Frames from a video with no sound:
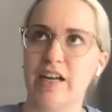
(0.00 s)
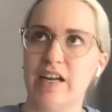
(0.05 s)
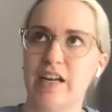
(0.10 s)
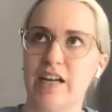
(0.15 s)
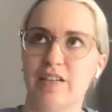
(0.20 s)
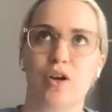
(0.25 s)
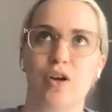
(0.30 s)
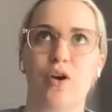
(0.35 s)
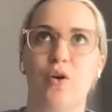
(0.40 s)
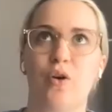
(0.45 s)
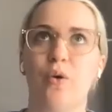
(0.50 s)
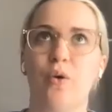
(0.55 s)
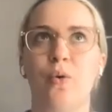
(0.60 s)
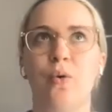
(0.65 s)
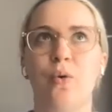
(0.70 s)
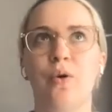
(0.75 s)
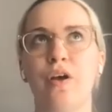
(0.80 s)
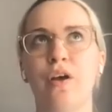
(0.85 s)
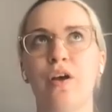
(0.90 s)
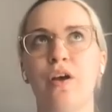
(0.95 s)
And
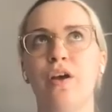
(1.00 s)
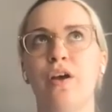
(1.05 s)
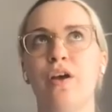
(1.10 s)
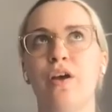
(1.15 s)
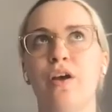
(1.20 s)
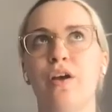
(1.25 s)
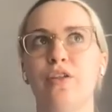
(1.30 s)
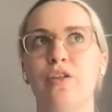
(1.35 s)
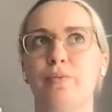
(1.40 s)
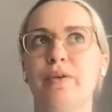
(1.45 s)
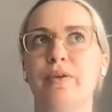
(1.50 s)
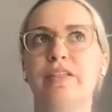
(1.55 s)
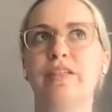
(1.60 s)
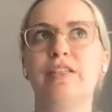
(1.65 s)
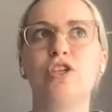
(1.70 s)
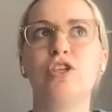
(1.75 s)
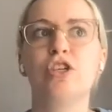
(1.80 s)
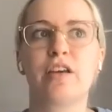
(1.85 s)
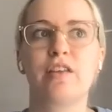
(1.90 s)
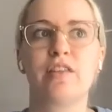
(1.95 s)
so the
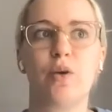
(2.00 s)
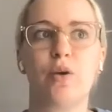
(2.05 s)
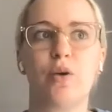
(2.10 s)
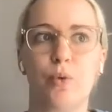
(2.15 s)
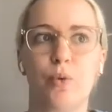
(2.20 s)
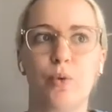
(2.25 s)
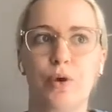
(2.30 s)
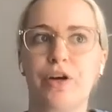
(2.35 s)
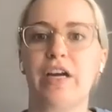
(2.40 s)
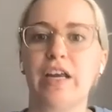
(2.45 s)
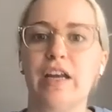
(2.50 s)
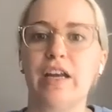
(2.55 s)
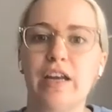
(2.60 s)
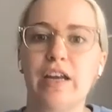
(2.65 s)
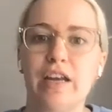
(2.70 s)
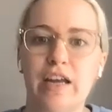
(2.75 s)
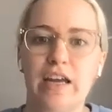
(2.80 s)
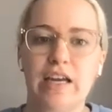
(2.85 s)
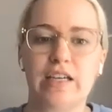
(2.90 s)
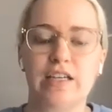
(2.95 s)
position I think we're in
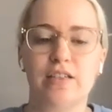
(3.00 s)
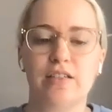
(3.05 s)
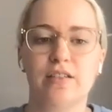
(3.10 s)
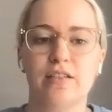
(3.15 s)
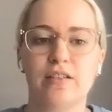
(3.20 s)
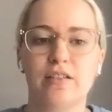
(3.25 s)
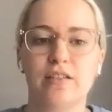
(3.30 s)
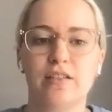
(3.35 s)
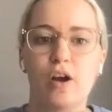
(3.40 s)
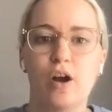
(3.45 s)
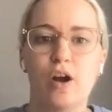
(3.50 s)
is,